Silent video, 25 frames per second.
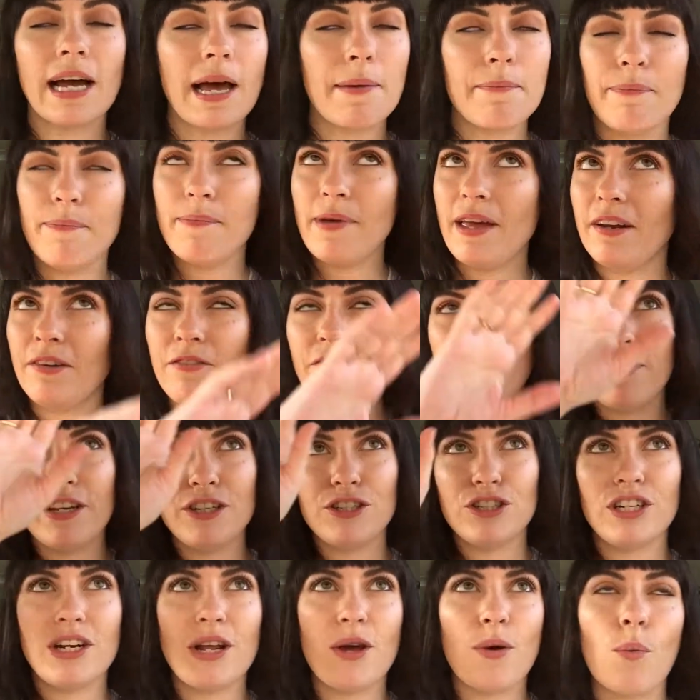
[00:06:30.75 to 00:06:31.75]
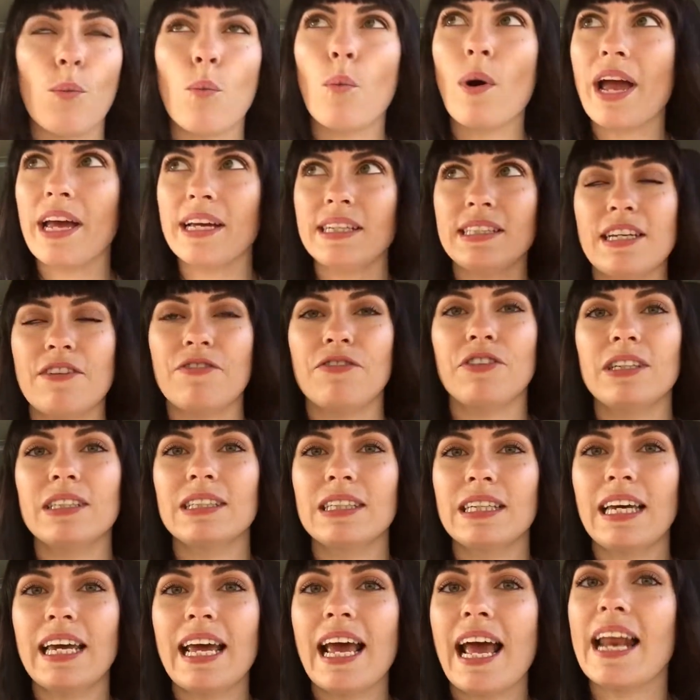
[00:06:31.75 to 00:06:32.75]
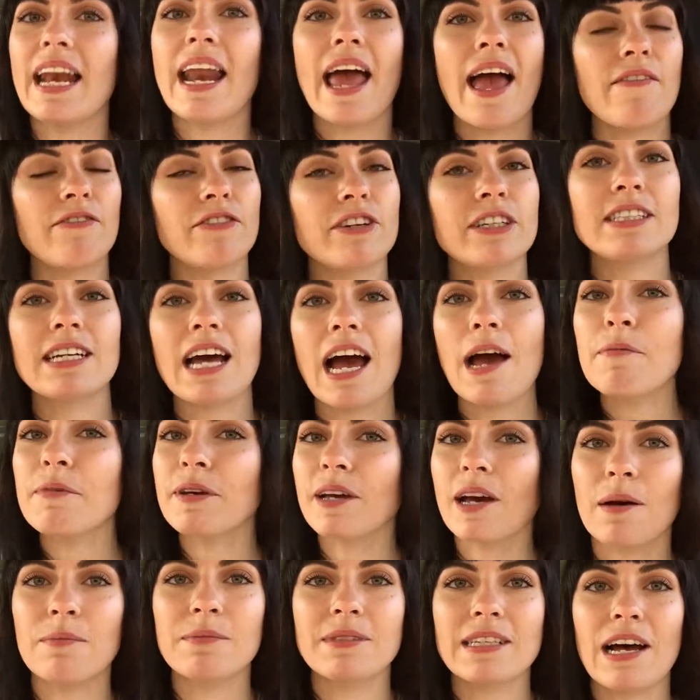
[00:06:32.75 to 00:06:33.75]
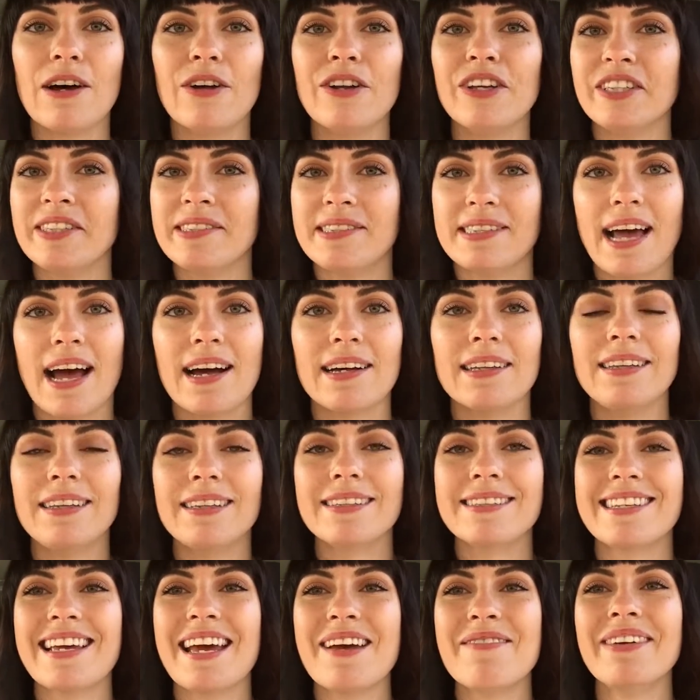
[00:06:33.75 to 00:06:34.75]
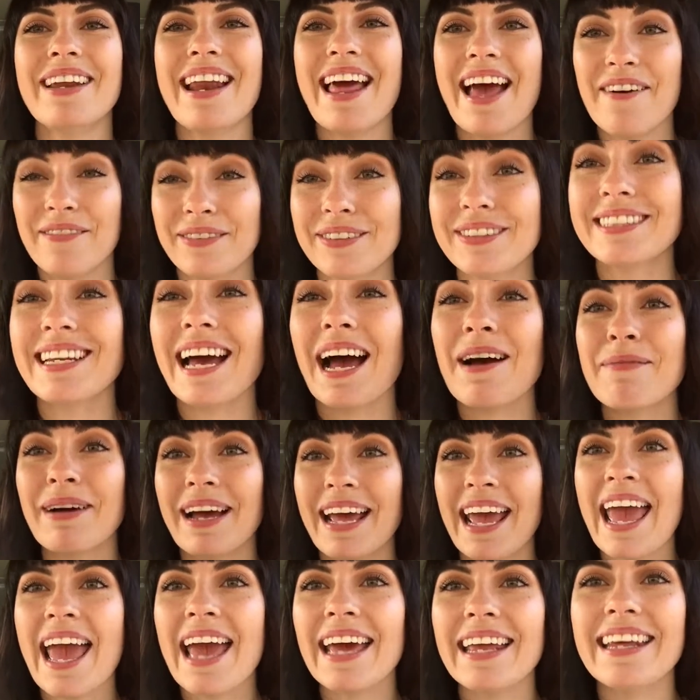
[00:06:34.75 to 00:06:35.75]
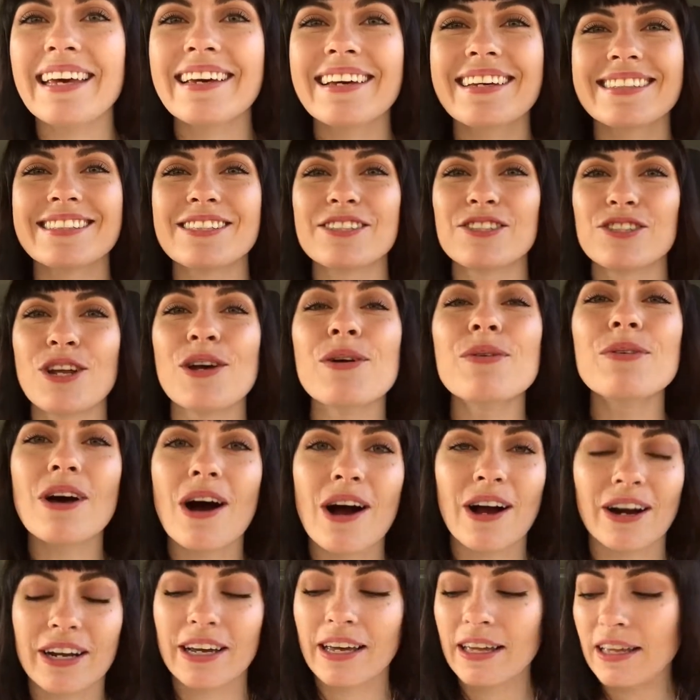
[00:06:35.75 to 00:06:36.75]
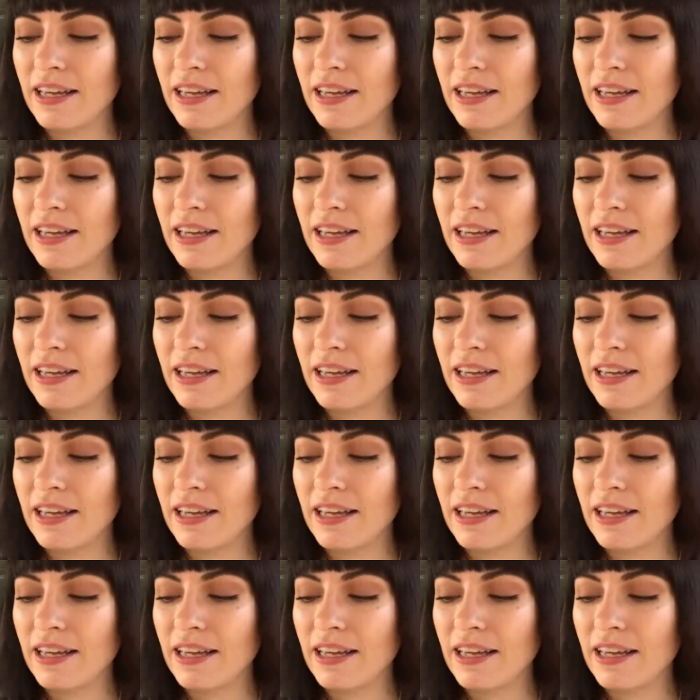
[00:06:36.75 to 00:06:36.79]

I envision it way differently, and every time it comes out exactly the same, and every time I hate it because it's too dark.